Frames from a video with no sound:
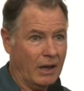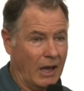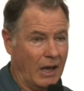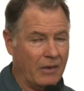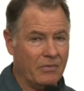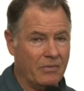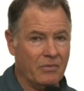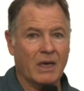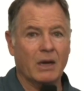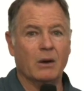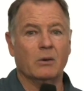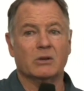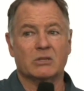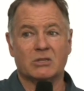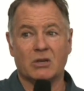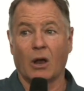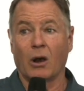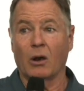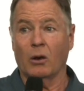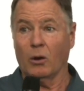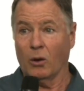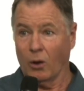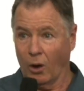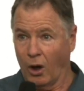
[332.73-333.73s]
and there was a
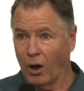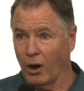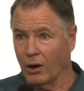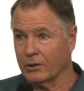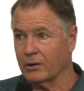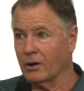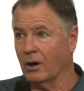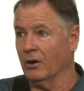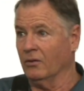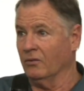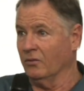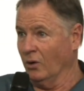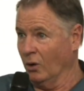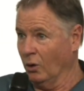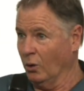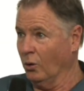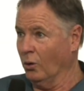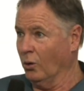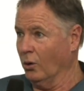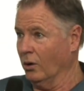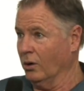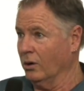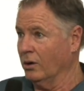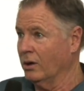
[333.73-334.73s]
lot of
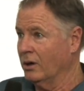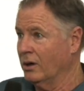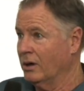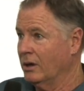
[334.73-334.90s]
law